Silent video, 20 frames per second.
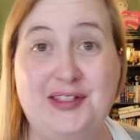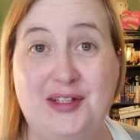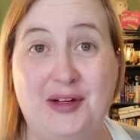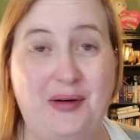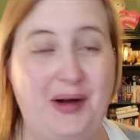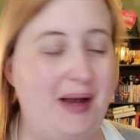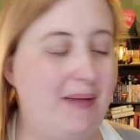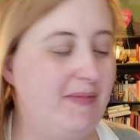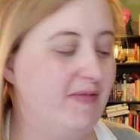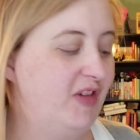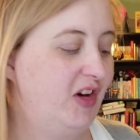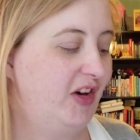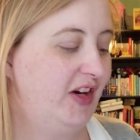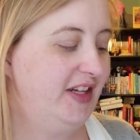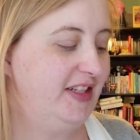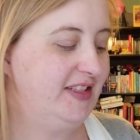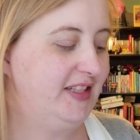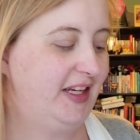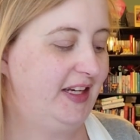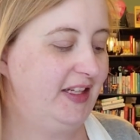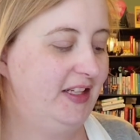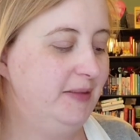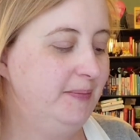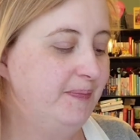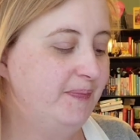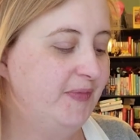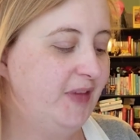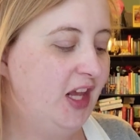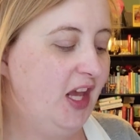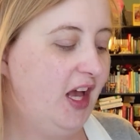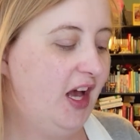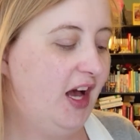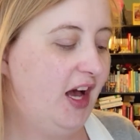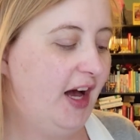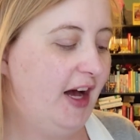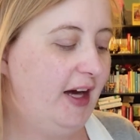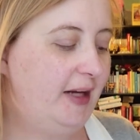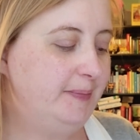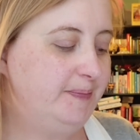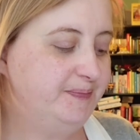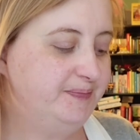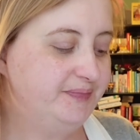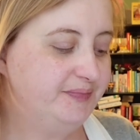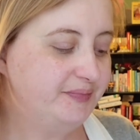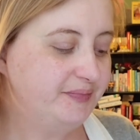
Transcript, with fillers: so I'm very excited. Um,